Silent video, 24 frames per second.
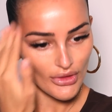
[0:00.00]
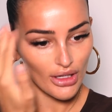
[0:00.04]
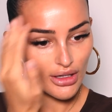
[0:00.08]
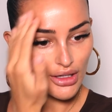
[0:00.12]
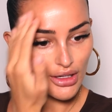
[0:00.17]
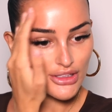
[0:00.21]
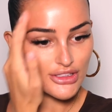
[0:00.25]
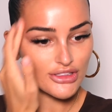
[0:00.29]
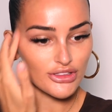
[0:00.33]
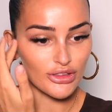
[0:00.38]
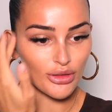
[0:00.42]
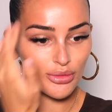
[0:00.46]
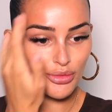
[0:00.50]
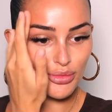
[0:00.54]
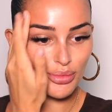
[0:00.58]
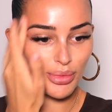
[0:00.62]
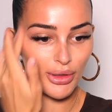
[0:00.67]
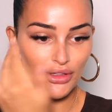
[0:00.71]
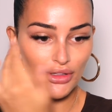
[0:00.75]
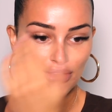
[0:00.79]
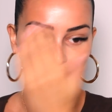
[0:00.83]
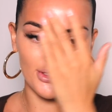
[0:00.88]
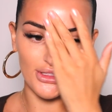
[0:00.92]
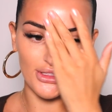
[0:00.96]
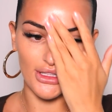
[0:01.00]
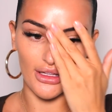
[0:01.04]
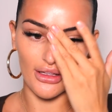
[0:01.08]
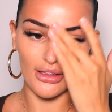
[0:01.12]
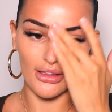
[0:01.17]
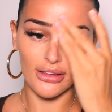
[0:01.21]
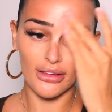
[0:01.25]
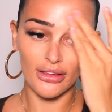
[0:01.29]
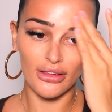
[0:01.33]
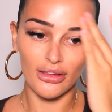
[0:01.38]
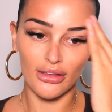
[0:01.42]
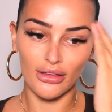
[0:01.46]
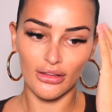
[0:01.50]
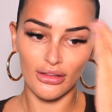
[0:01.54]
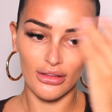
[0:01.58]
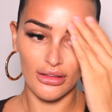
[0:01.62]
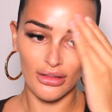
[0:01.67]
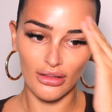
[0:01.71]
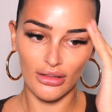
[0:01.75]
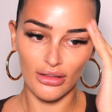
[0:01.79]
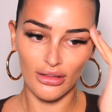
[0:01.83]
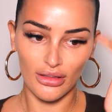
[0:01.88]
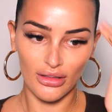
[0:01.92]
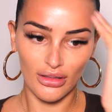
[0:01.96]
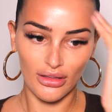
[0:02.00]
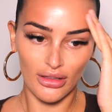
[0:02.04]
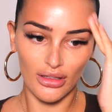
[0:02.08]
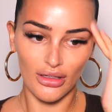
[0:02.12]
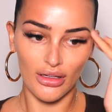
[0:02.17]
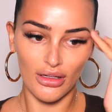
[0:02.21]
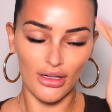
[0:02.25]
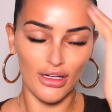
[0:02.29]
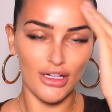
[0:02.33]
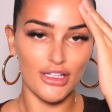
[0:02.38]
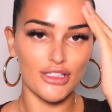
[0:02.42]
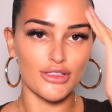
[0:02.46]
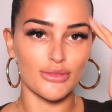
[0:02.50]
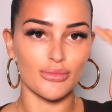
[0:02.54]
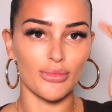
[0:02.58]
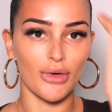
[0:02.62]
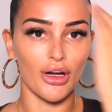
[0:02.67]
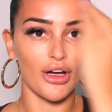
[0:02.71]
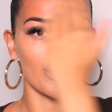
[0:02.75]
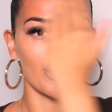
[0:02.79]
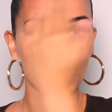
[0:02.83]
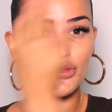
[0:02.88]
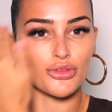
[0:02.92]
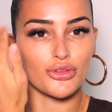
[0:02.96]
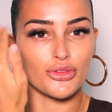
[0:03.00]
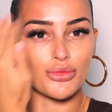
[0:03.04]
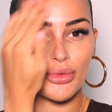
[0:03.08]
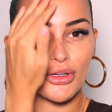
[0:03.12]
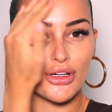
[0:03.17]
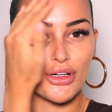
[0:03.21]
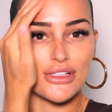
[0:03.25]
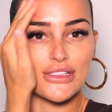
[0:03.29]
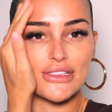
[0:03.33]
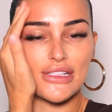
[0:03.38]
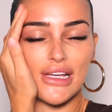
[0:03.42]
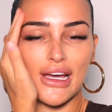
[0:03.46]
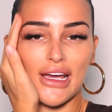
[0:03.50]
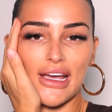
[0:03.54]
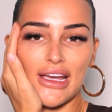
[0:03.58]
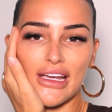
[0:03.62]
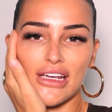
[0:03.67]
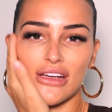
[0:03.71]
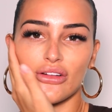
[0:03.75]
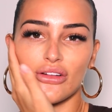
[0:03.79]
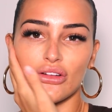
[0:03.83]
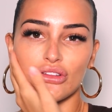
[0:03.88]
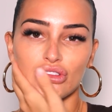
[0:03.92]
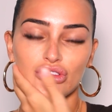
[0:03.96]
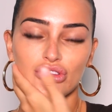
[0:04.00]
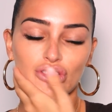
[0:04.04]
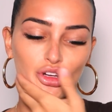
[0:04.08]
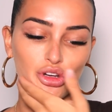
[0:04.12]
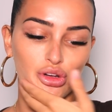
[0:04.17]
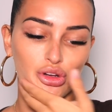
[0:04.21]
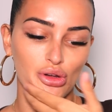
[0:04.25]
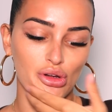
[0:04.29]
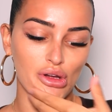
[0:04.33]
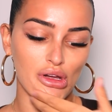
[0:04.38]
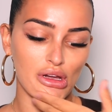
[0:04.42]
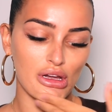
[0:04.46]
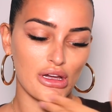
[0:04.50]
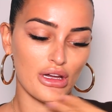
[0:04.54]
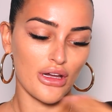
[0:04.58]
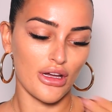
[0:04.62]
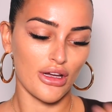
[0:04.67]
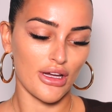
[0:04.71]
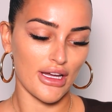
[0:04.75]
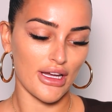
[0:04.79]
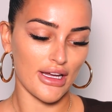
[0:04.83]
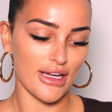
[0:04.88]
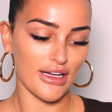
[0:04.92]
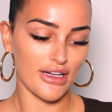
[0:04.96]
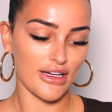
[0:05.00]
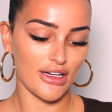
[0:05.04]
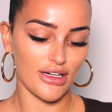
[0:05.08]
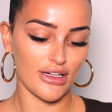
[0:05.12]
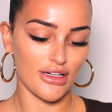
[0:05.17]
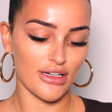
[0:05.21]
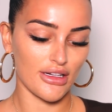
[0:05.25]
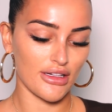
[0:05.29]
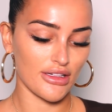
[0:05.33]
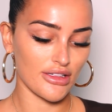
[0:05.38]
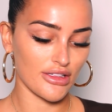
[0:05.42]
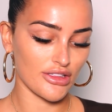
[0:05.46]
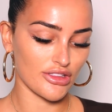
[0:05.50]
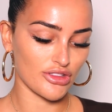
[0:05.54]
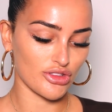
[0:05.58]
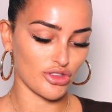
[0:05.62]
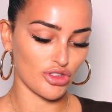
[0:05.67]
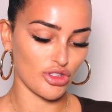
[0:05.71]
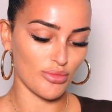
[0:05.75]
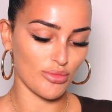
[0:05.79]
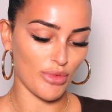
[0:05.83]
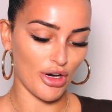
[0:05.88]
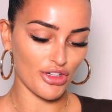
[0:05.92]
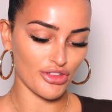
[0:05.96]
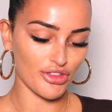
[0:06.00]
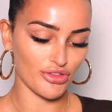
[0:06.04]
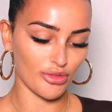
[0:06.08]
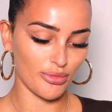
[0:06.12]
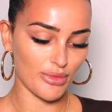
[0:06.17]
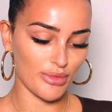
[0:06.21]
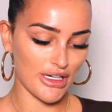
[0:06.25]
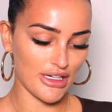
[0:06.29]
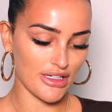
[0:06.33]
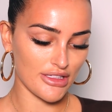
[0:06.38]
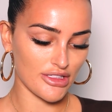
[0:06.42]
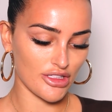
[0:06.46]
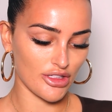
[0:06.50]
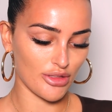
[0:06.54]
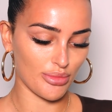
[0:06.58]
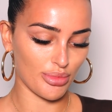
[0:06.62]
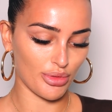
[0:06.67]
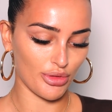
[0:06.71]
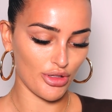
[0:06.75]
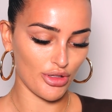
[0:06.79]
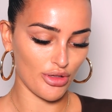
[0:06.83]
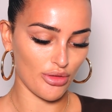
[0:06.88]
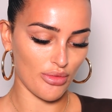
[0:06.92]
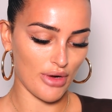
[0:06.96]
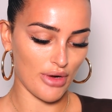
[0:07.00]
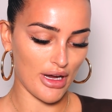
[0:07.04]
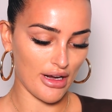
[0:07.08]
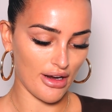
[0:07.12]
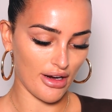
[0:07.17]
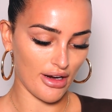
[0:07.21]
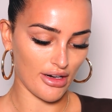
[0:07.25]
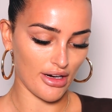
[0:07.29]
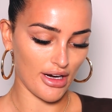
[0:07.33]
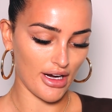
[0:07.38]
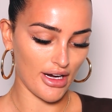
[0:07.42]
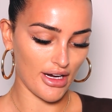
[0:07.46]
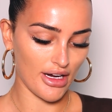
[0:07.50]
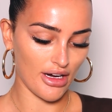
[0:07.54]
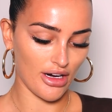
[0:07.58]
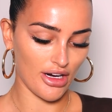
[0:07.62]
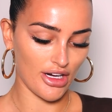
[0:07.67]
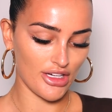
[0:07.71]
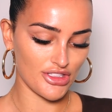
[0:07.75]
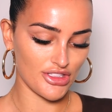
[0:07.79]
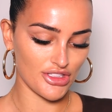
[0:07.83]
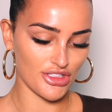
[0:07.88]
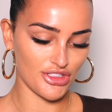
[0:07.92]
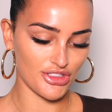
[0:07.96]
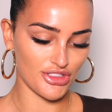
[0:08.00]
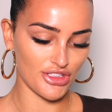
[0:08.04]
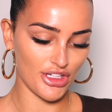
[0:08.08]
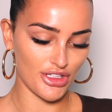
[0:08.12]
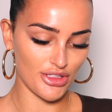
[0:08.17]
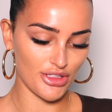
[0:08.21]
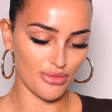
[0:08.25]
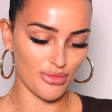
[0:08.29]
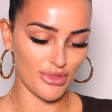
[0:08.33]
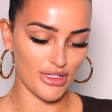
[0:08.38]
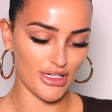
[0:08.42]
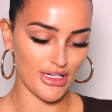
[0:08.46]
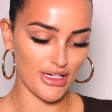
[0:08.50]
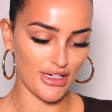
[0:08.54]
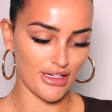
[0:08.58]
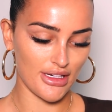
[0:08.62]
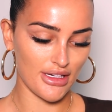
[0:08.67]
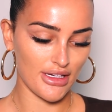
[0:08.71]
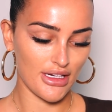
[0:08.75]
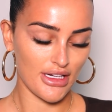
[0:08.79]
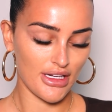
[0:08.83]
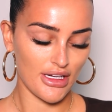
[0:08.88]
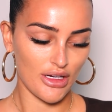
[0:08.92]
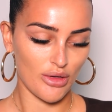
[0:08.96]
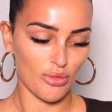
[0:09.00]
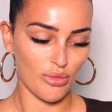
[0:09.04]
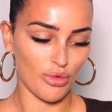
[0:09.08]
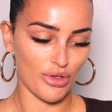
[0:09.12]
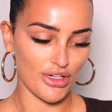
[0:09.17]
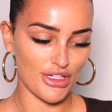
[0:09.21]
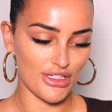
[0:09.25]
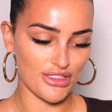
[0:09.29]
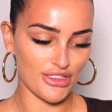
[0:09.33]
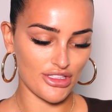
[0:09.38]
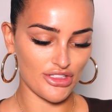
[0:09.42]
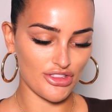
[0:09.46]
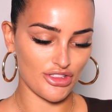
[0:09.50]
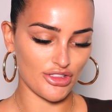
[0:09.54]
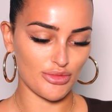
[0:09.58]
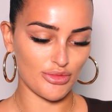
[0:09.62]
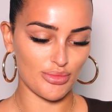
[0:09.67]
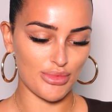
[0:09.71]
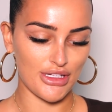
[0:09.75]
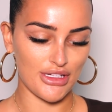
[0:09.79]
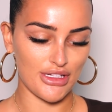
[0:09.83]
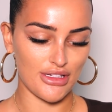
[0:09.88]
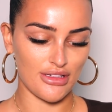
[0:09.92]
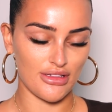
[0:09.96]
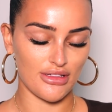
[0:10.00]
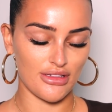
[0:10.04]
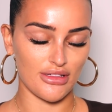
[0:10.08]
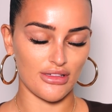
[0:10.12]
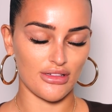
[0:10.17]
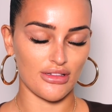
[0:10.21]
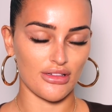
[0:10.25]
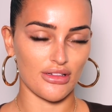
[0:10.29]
I stopped posting as much was because the hate got so too much for me, to the point where like I just genuinely wanted to just be